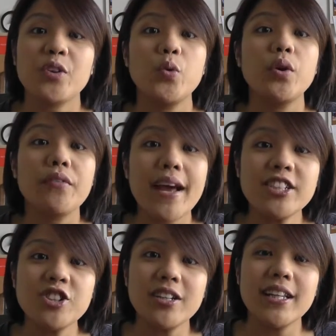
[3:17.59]
you will
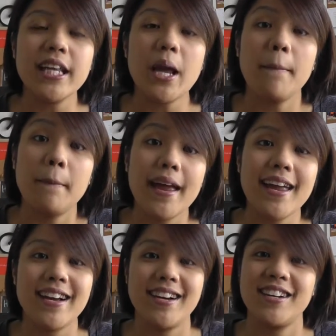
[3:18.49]
naturally
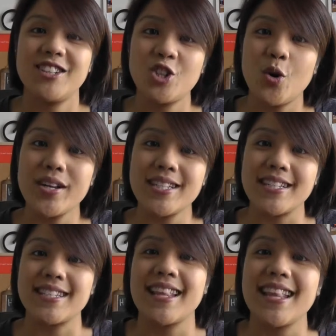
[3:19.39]
make
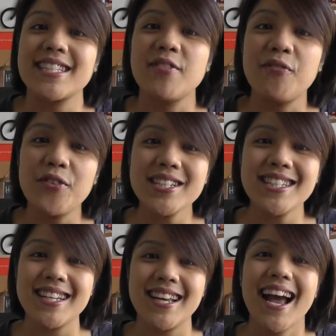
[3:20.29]
choices. And that's the
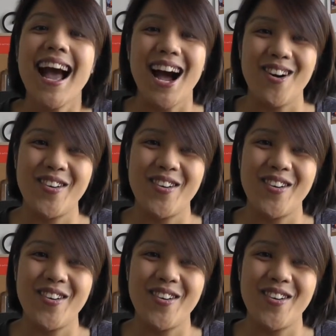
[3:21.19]
first thing I